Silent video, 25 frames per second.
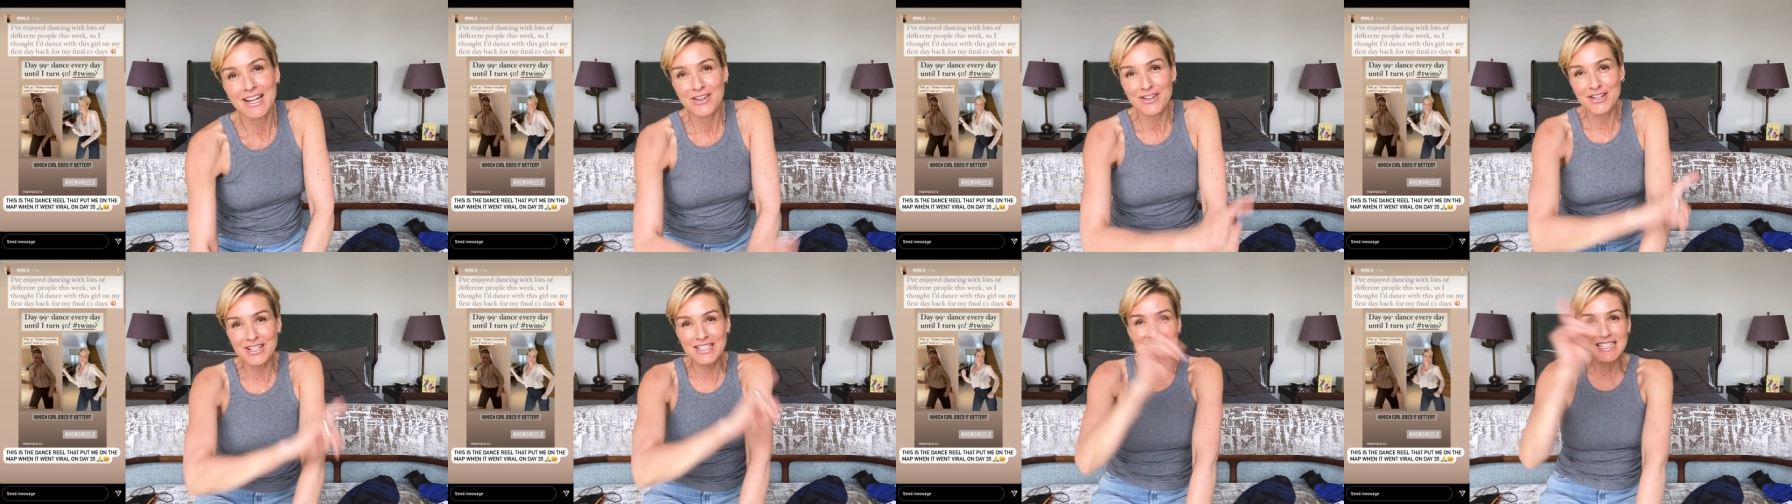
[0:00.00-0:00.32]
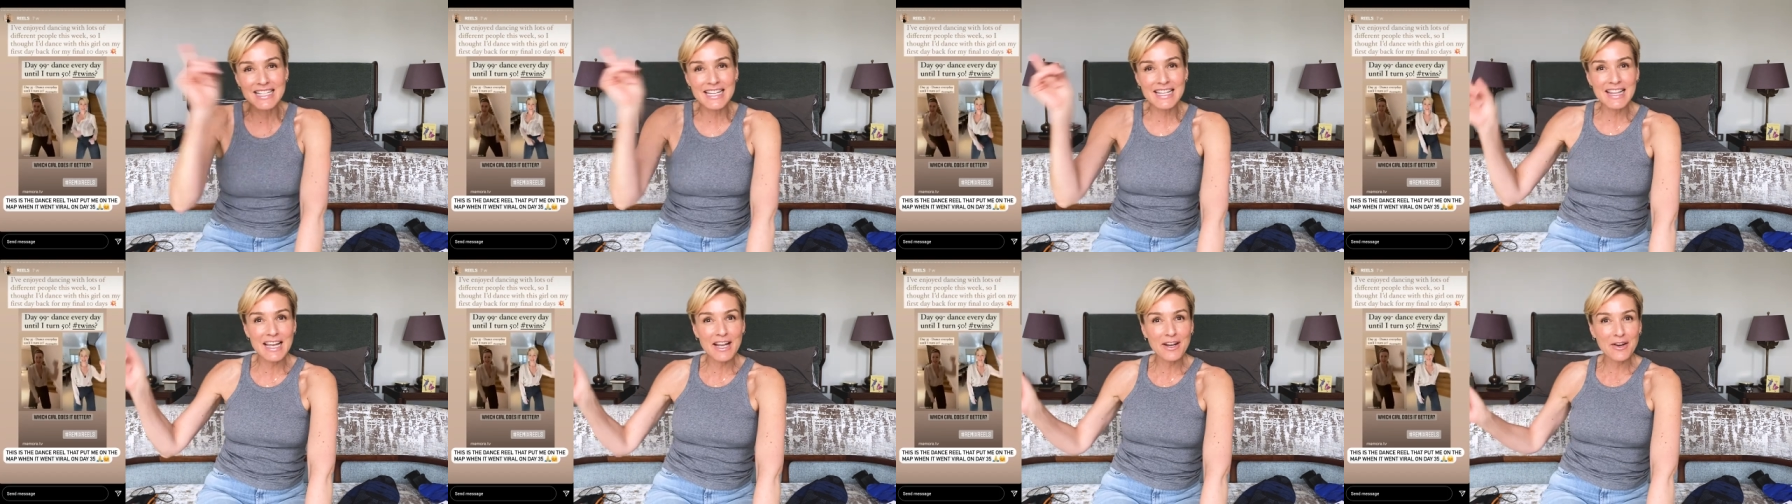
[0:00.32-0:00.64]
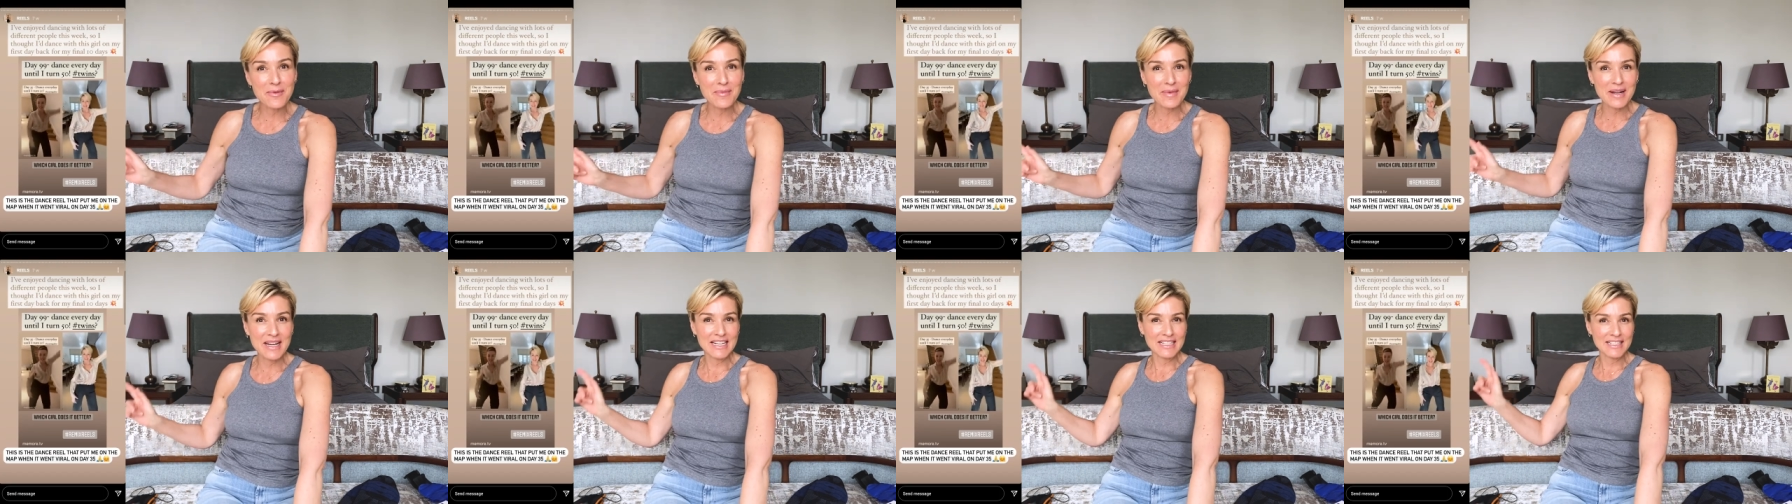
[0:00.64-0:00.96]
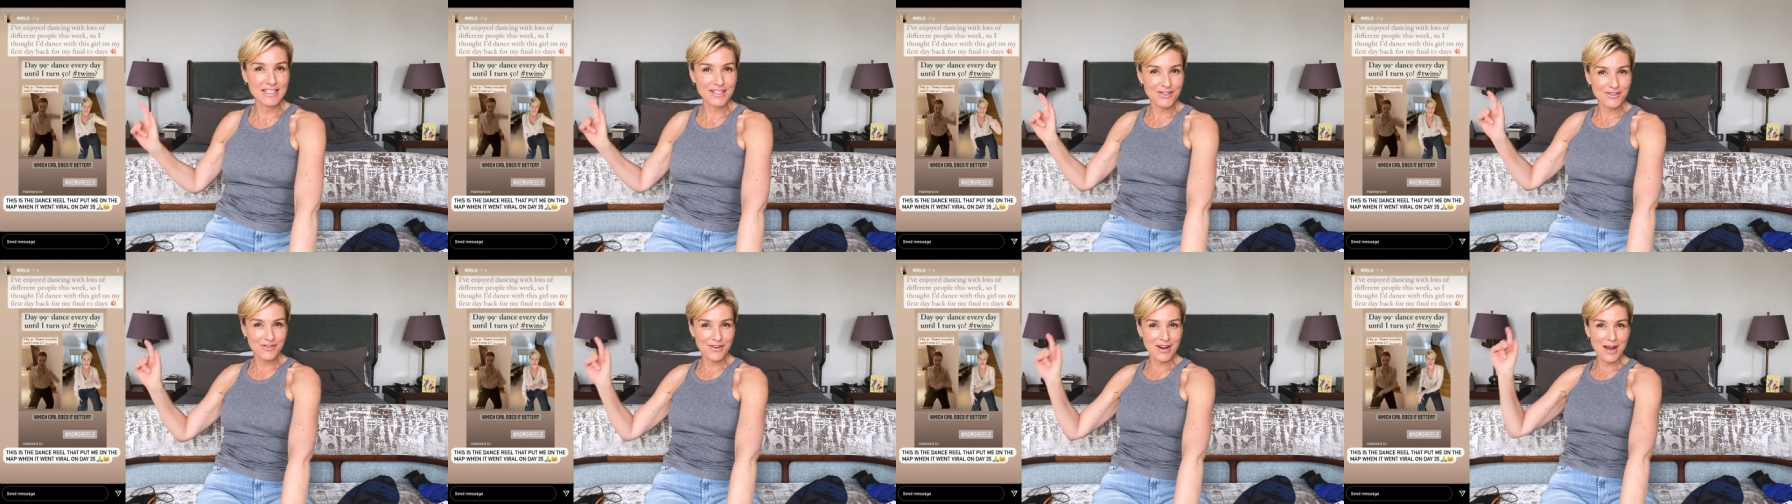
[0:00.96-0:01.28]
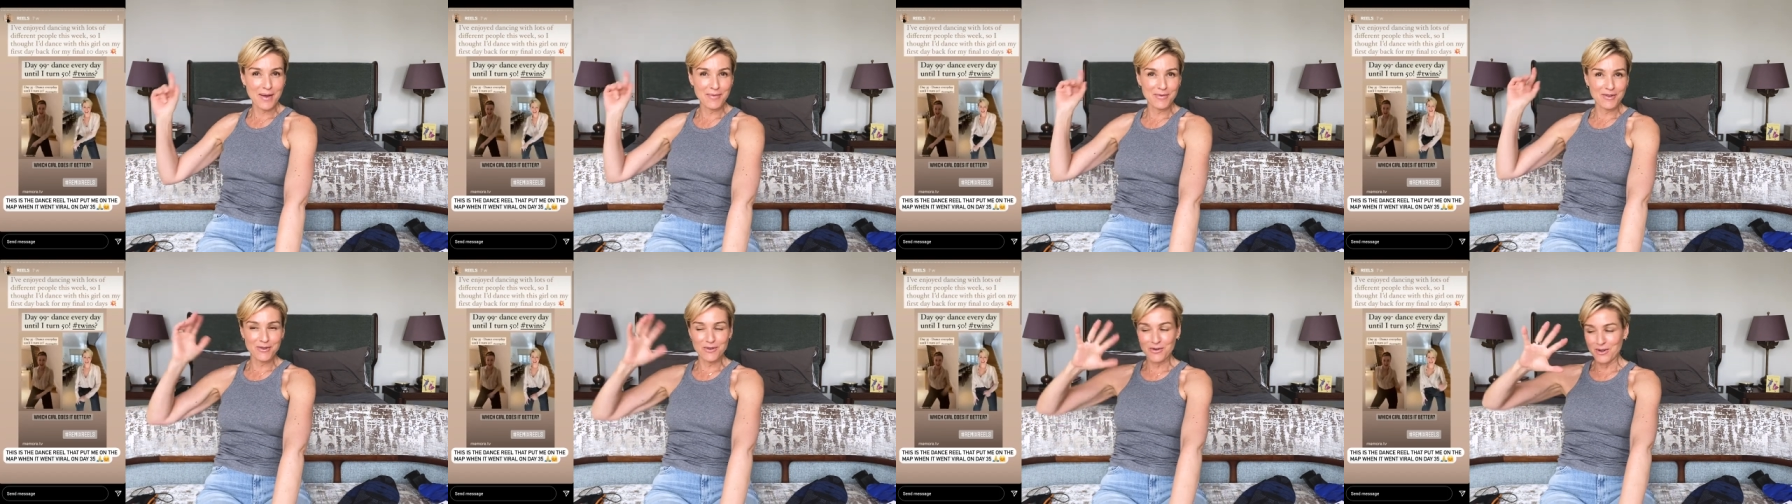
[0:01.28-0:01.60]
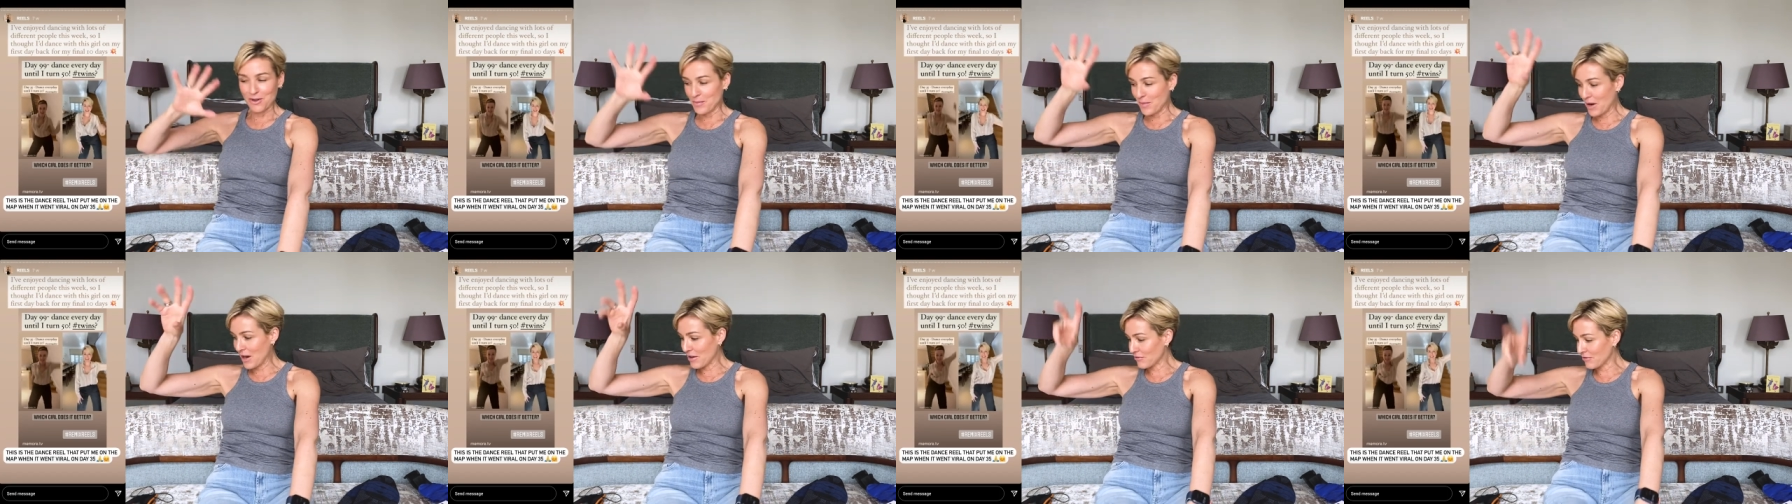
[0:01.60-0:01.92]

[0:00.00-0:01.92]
You can see that on my Instagram. They're all in my